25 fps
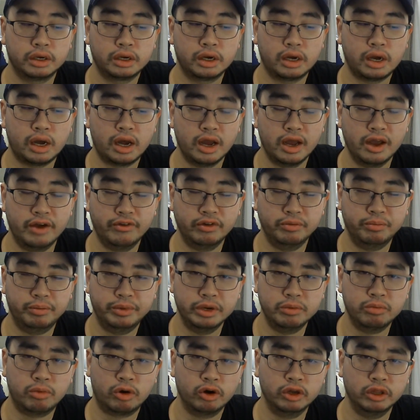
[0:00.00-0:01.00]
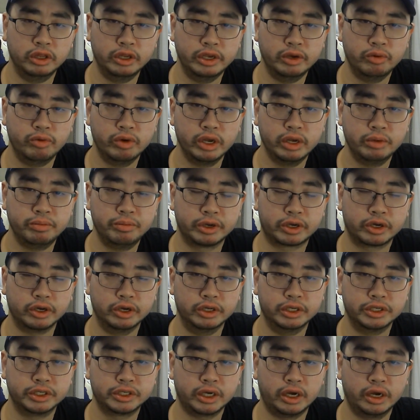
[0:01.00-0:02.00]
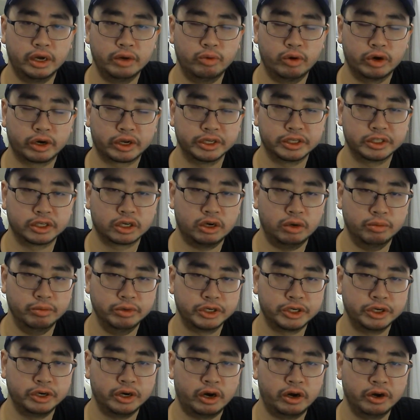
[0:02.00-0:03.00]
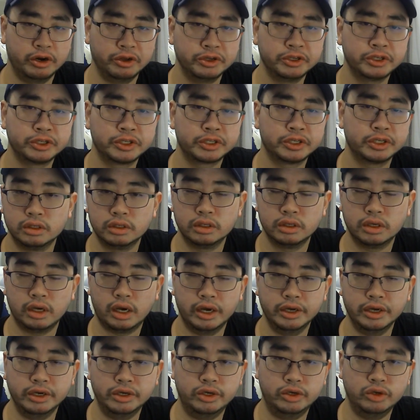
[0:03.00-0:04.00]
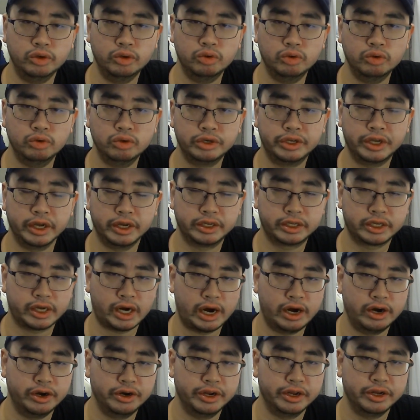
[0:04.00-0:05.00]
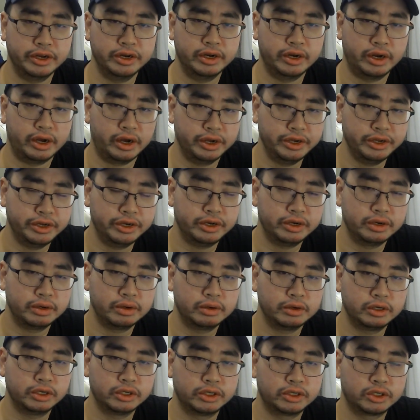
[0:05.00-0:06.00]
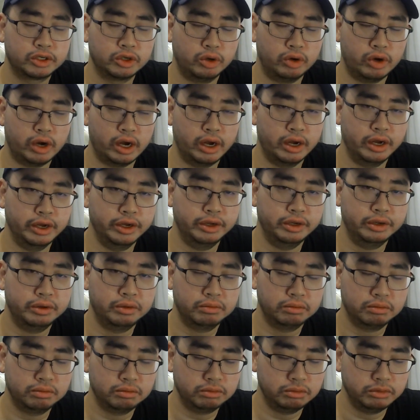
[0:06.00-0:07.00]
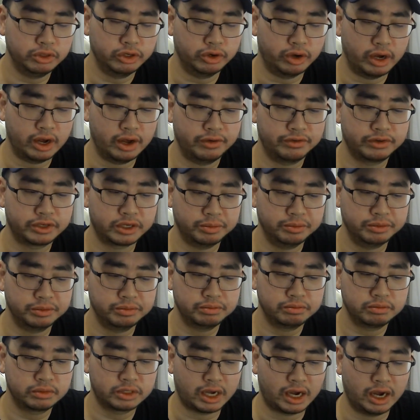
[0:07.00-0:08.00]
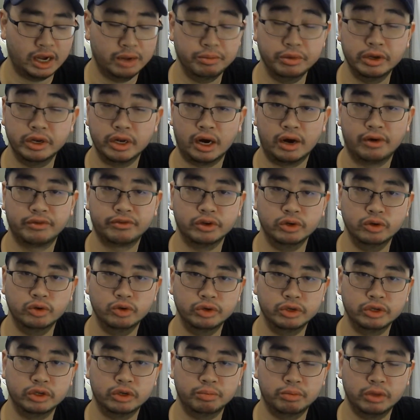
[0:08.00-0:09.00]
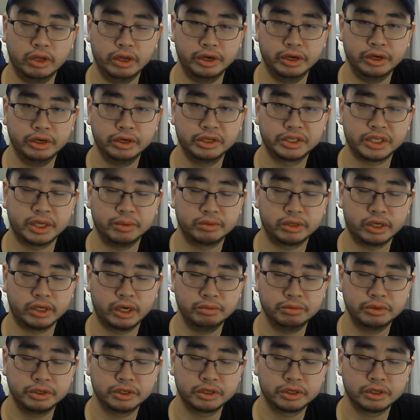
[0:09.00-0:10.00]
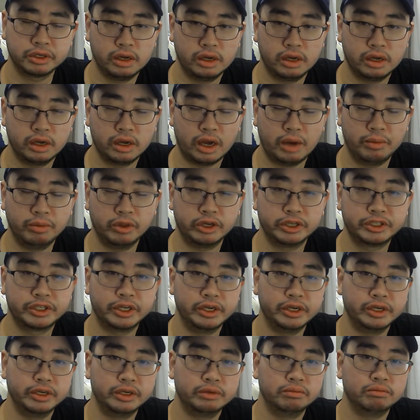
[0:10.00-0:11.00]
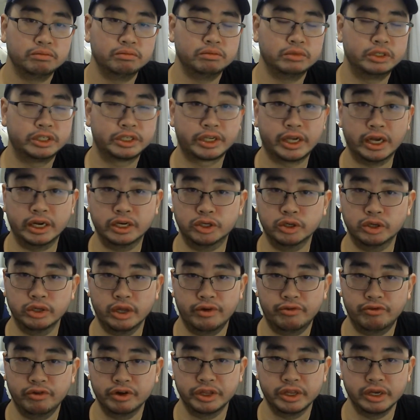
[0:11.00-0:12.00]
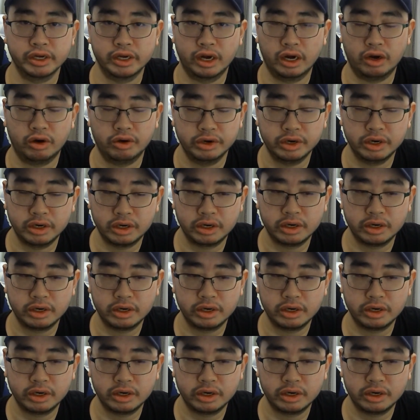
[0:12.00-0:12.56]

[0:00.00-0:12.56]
I have a bit more leeway because I work as a commission artist. I do get tired at night, so I, have some time in the afternoon to play sometimes. I'm not saying schedule everything out,